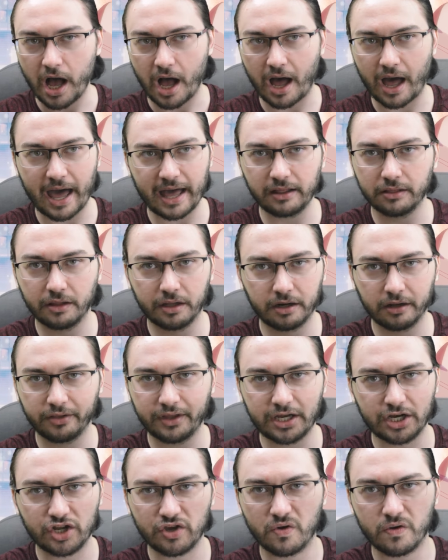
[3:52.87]
I
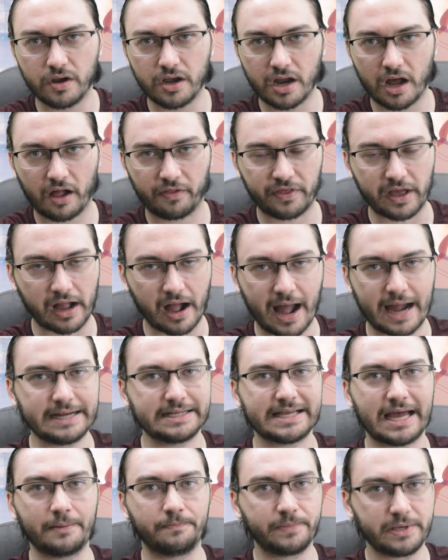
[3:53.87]
literally knew nothing. I
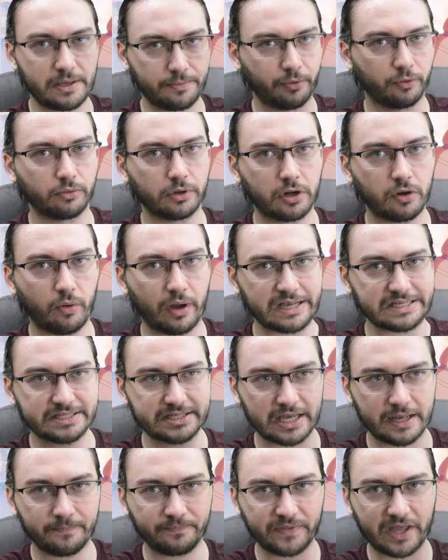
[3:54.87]
just had people request
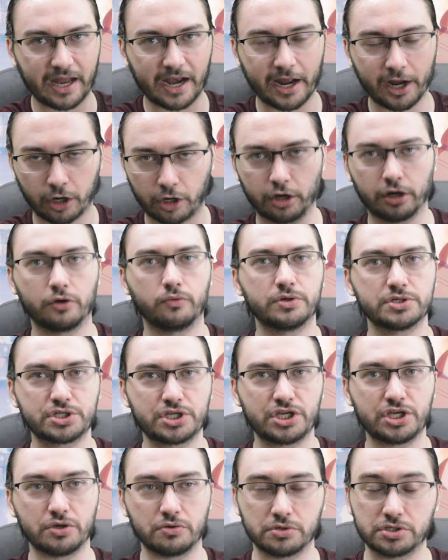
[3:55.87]
it, and I heard it was
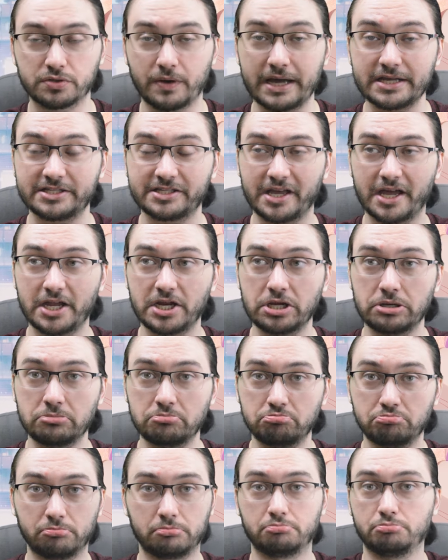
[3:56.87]
cute. So I said,
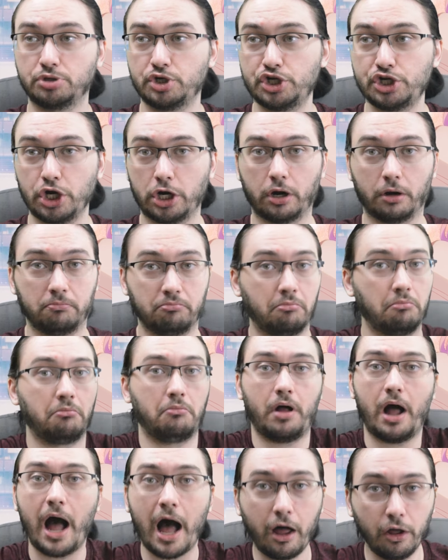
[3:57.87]
sure,
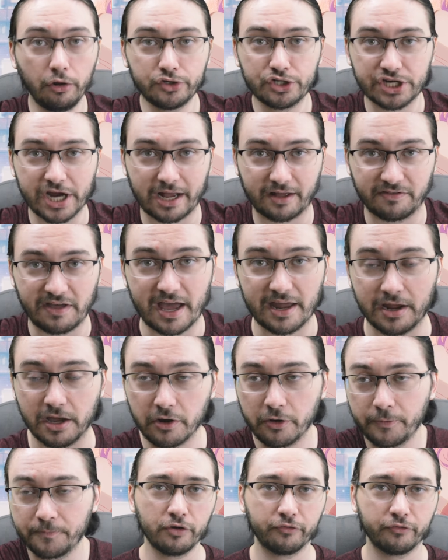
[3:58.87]
I'll check that out.